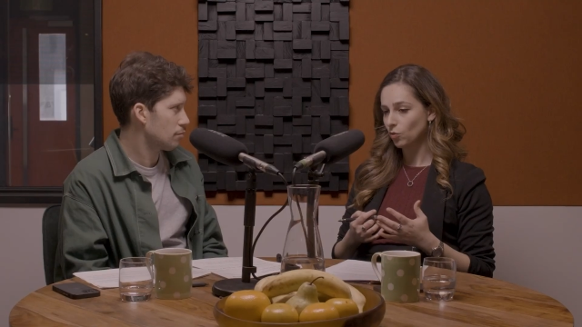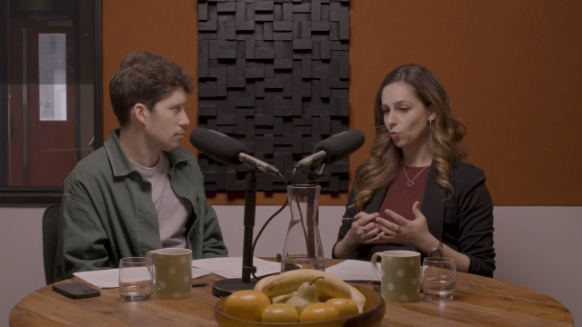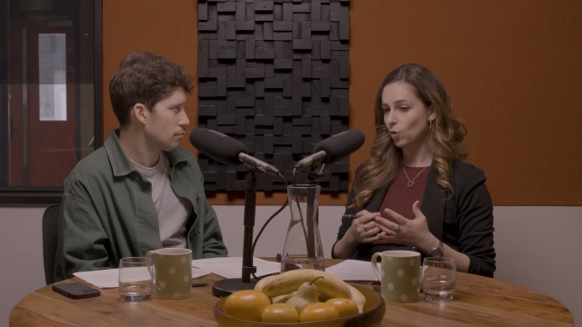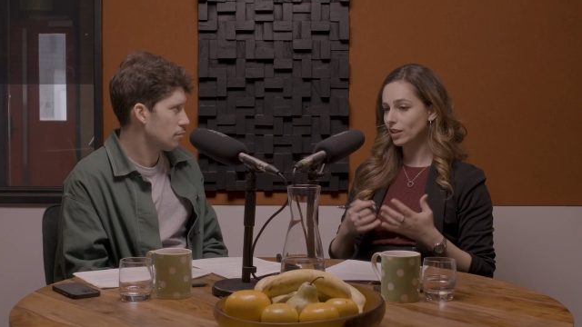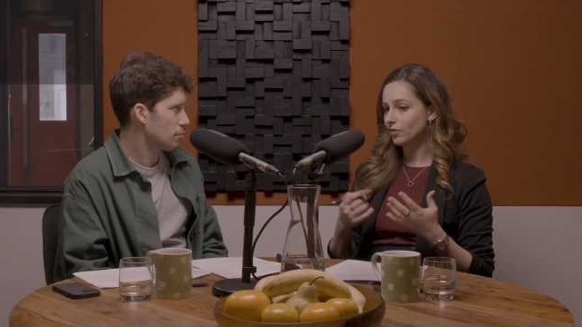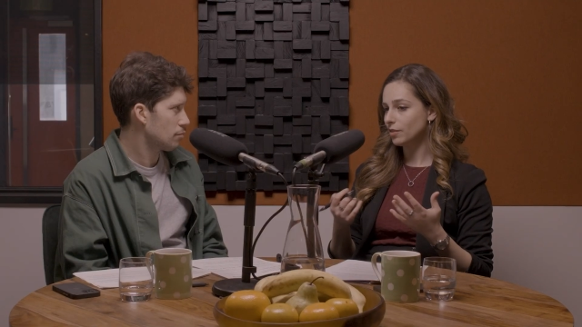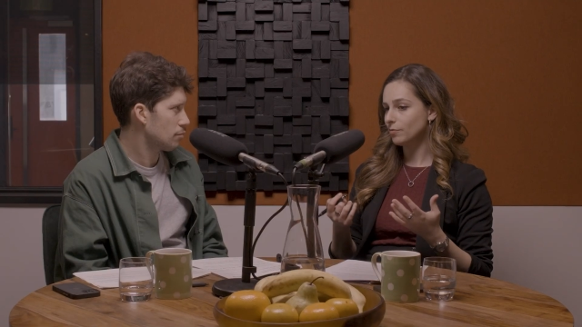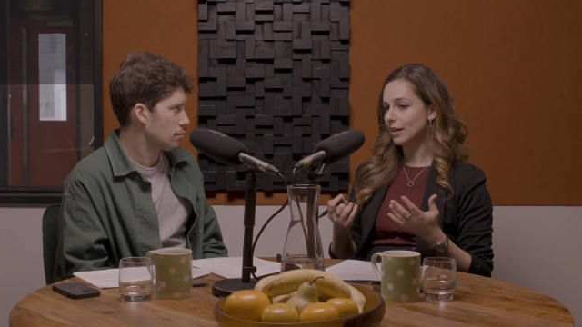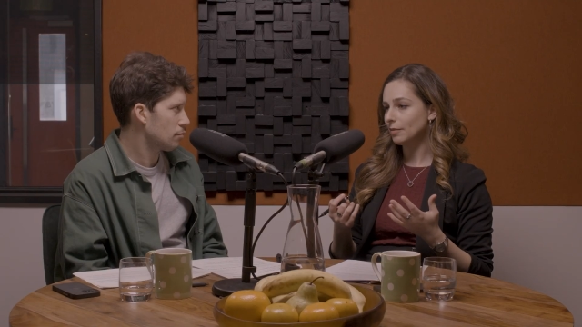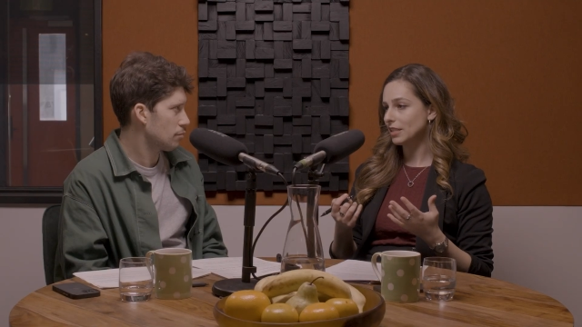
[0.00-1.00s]
Speaker 1: one of
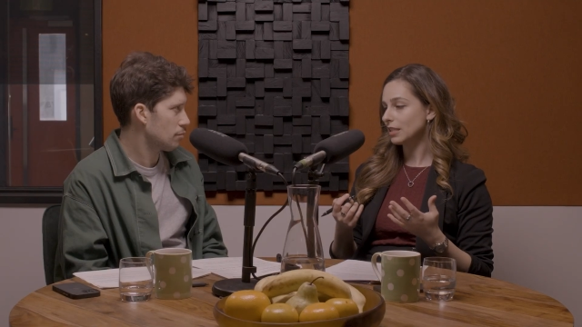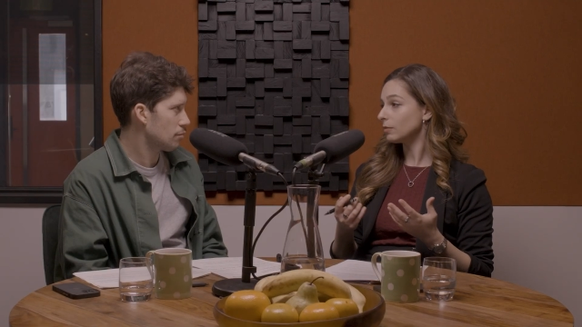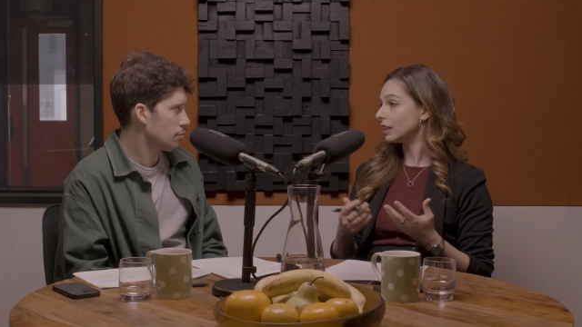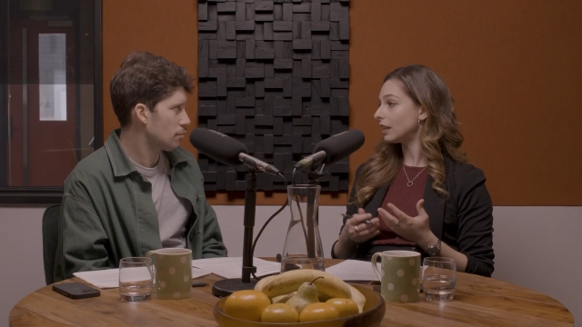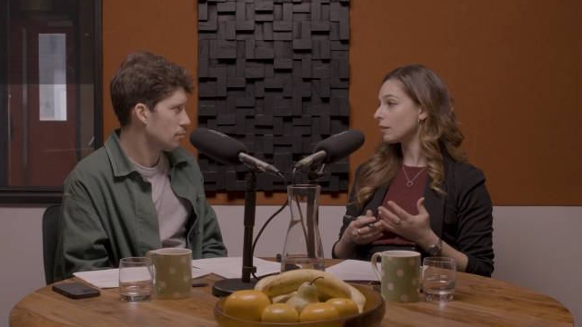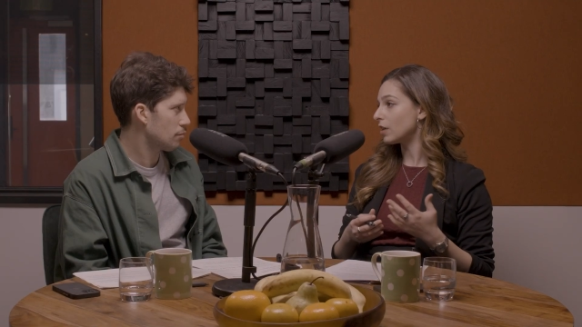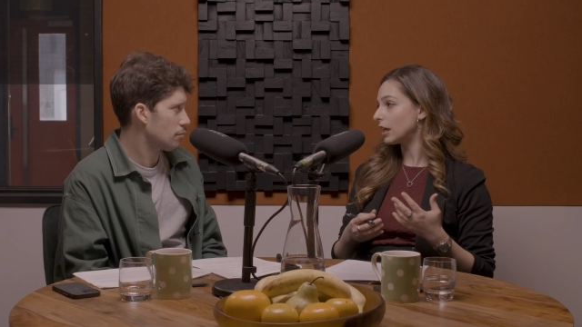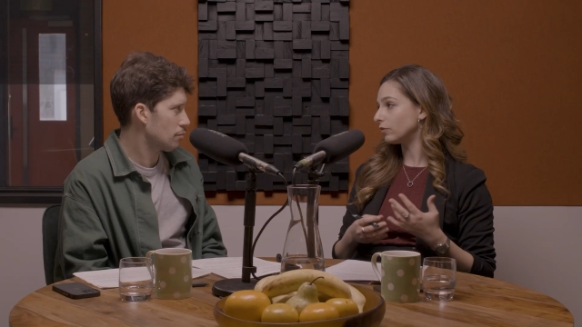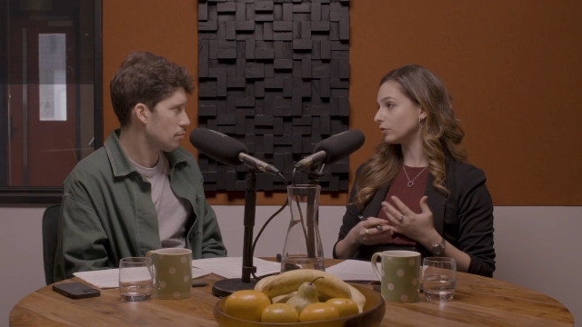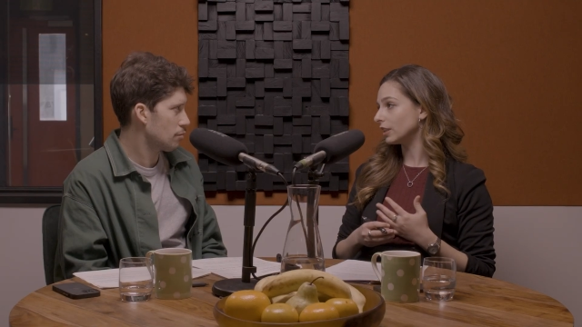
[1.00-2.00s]
them might be something like
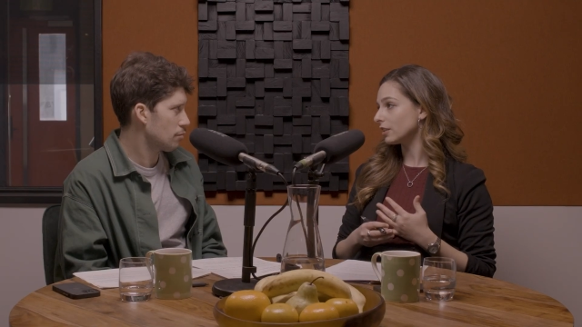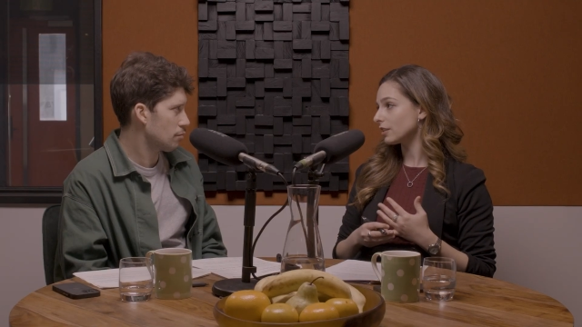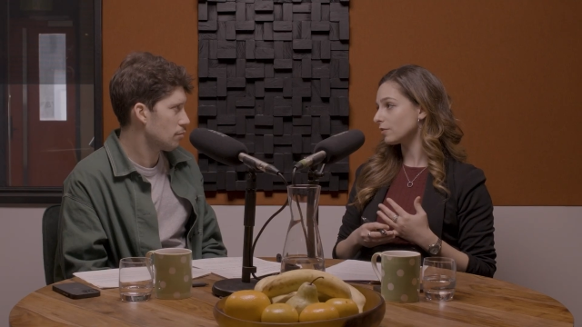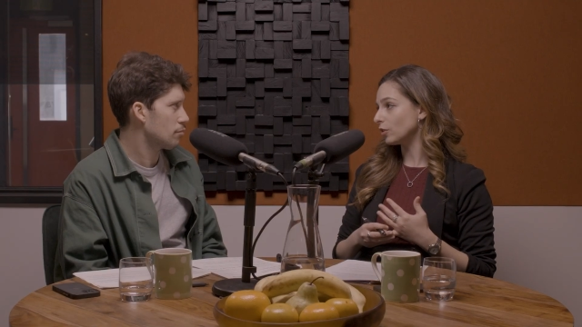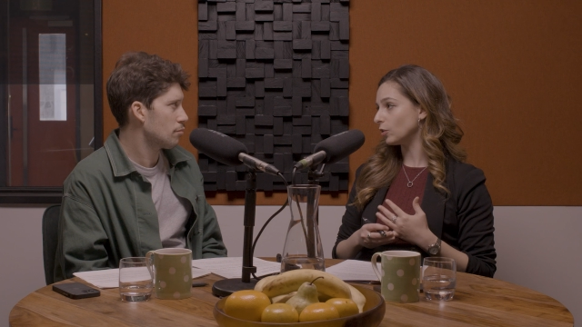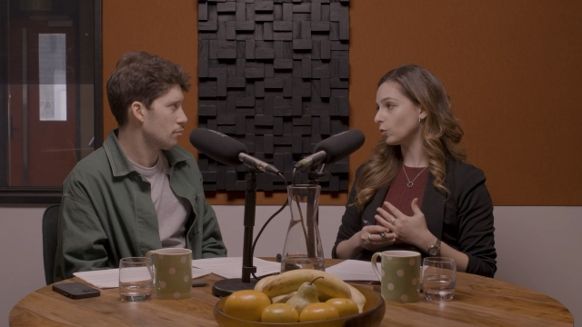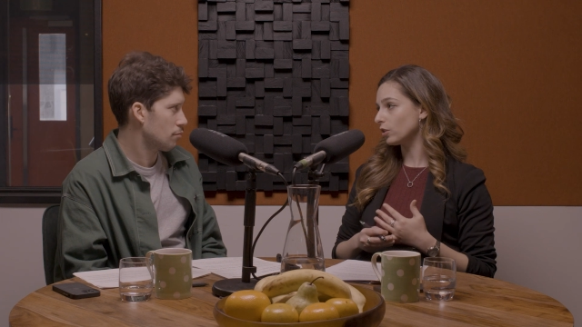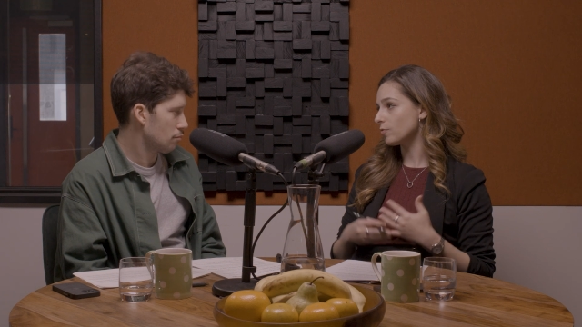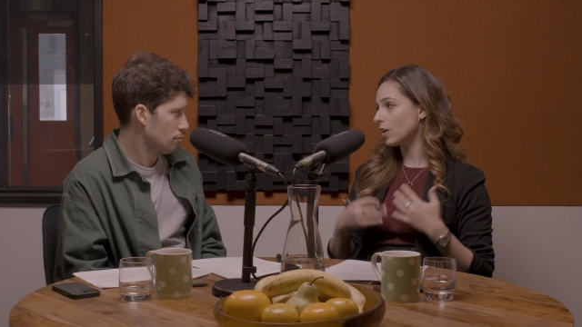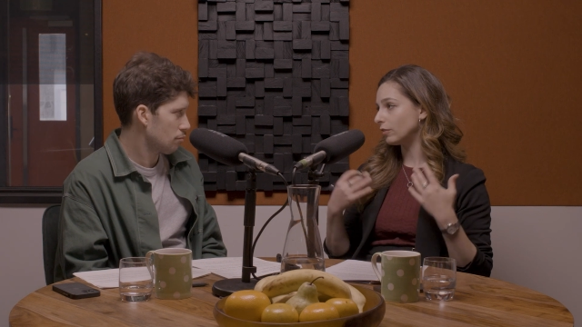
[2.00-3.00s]
mindfulness. You know,
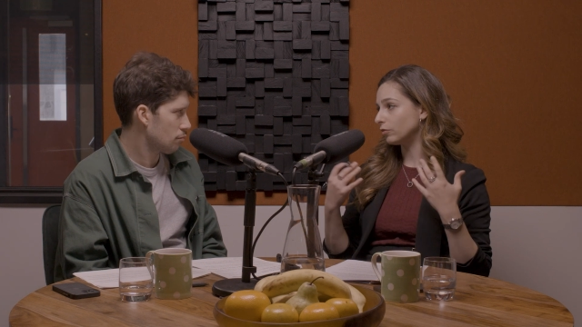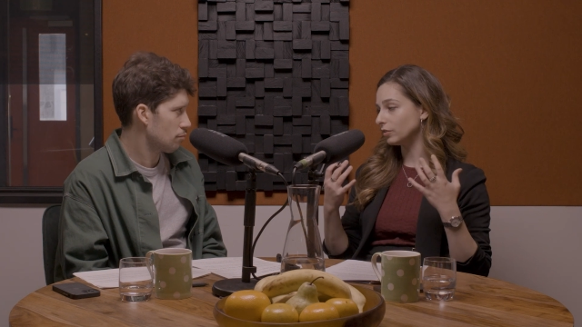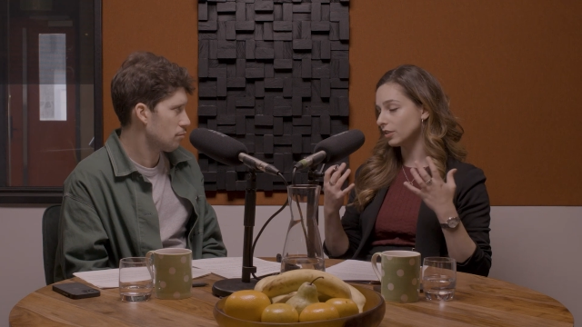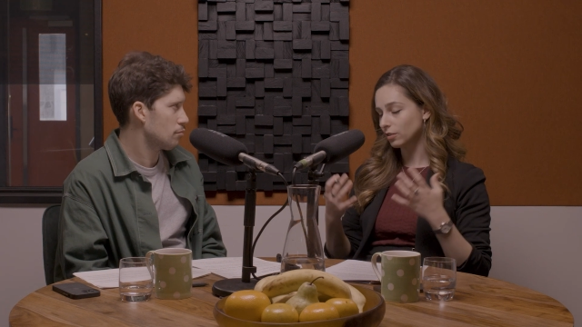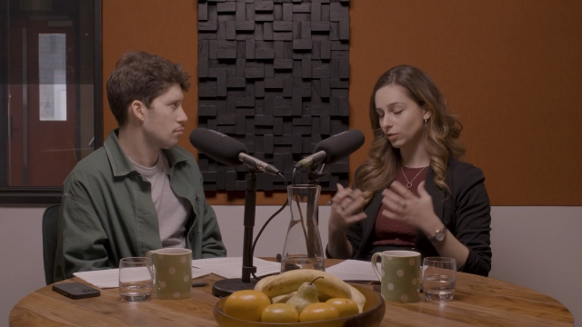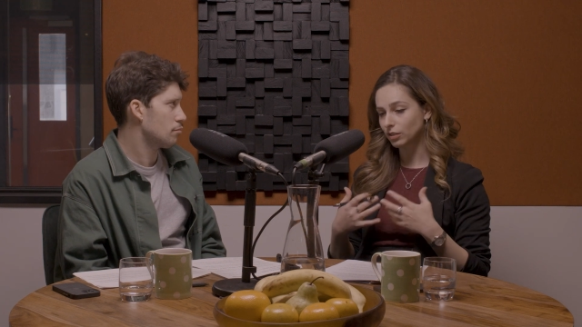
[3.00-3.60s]
what does mindfulness